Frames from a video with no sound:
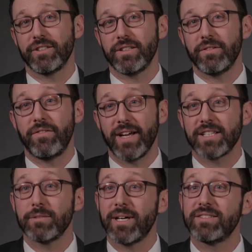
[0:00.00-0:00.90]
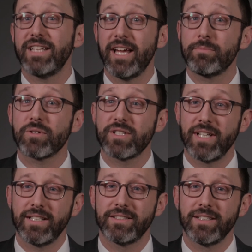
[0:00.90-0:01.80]
It affects about ten
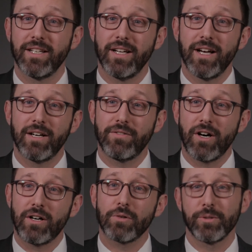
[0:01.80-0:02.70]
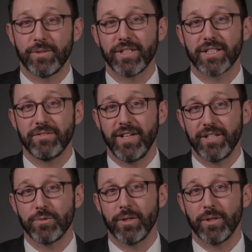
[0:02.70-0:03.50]
percent of all reproductive age